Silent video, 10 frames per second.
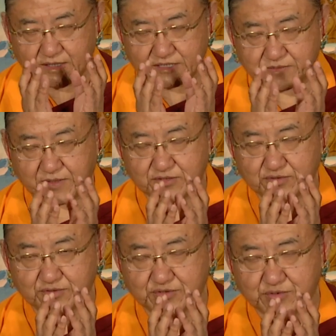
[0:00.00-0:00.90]

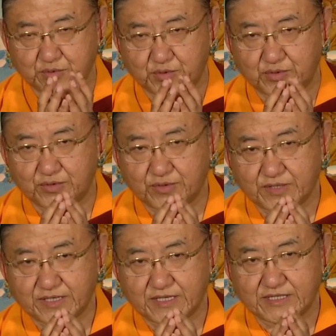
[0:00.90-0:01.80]
special jewel,
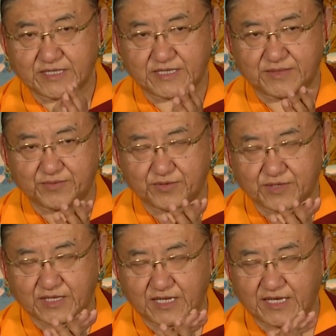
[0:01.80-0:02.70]
that if
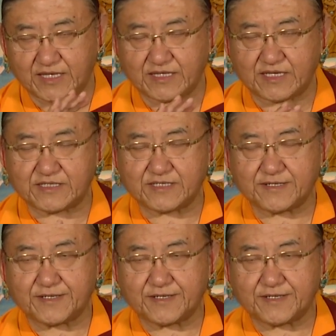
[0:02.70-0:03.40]
you clean it